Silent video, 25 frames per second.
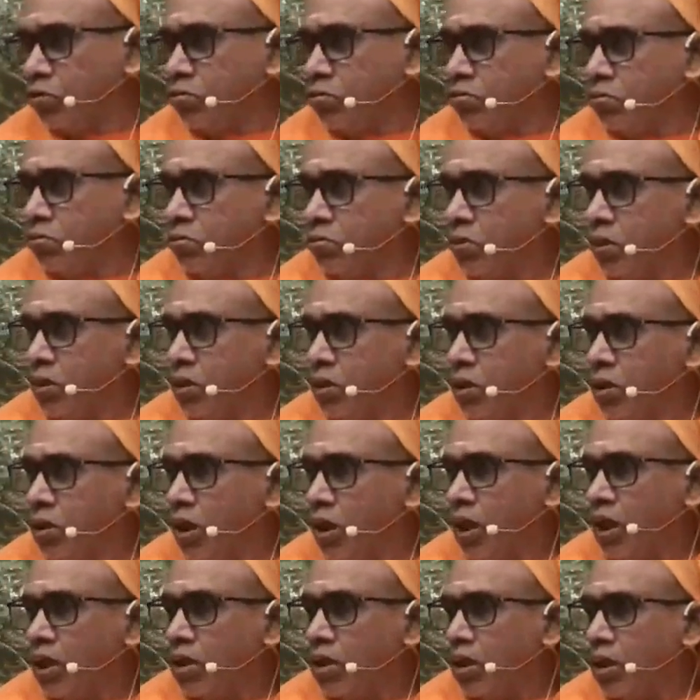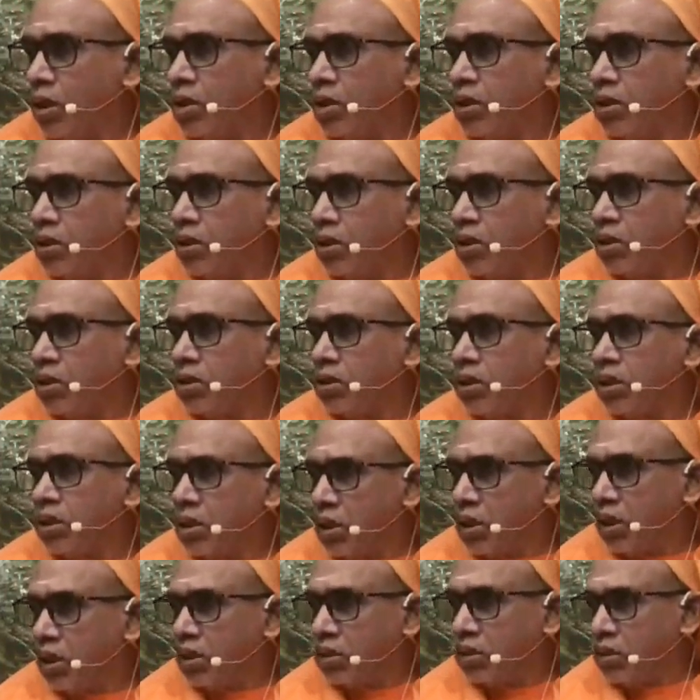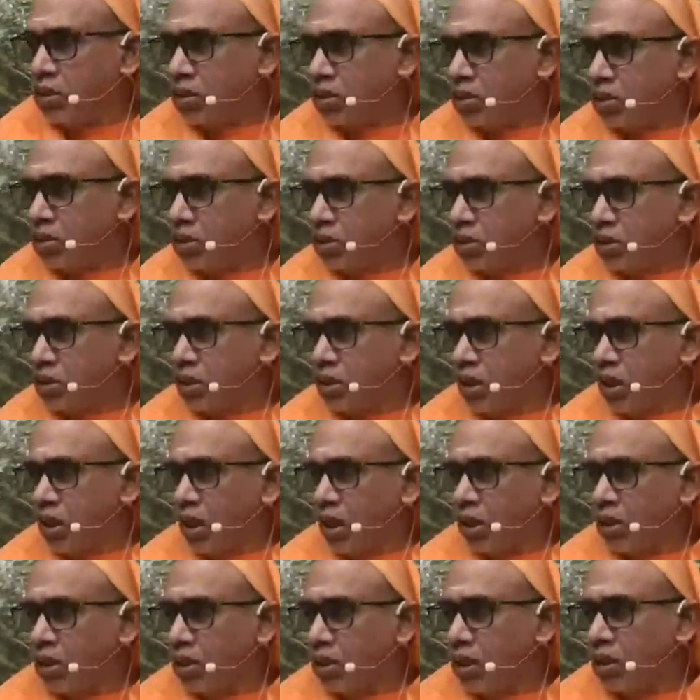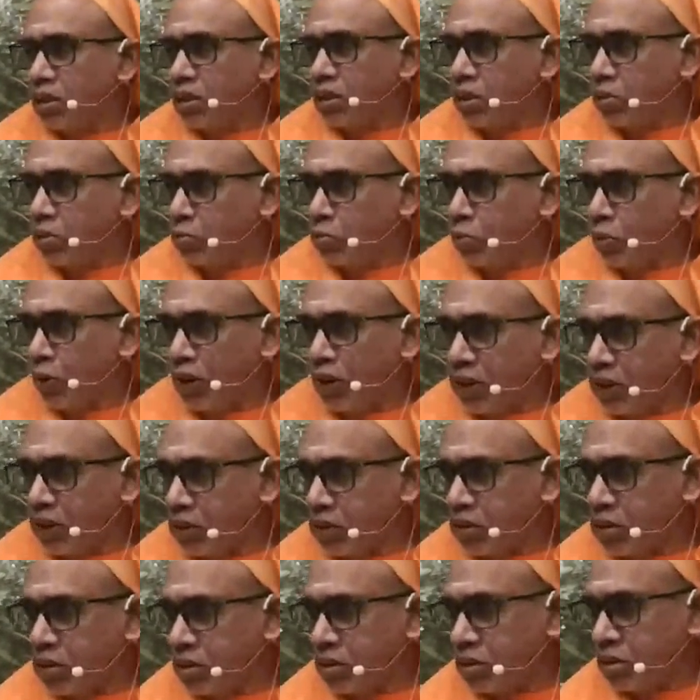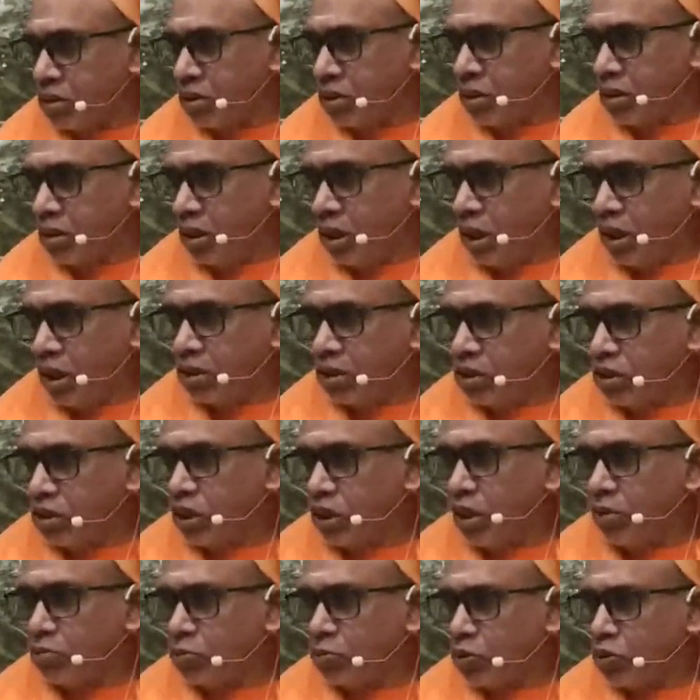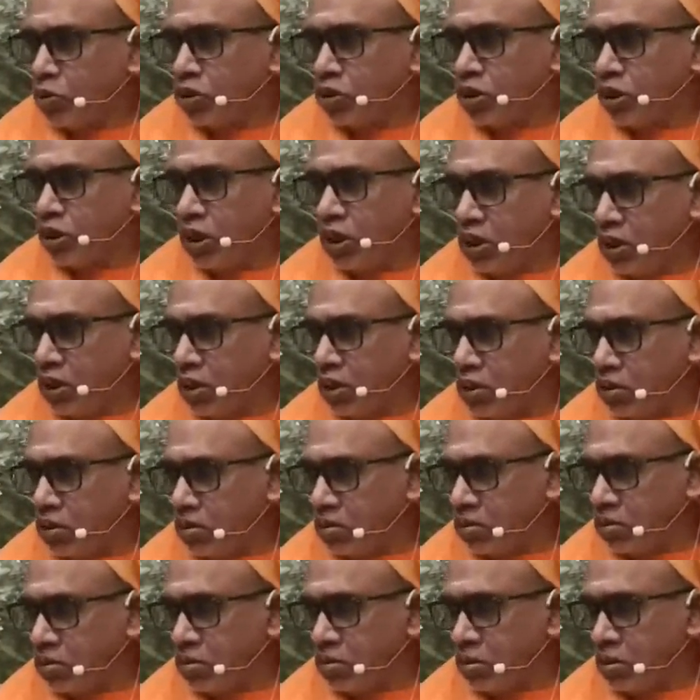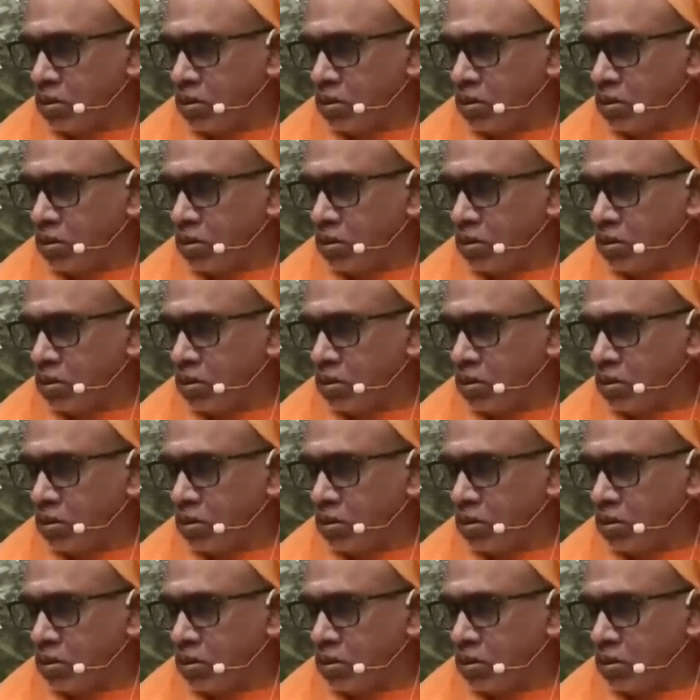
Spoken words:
you. And then he gets engaged. And then he lets and stops to say,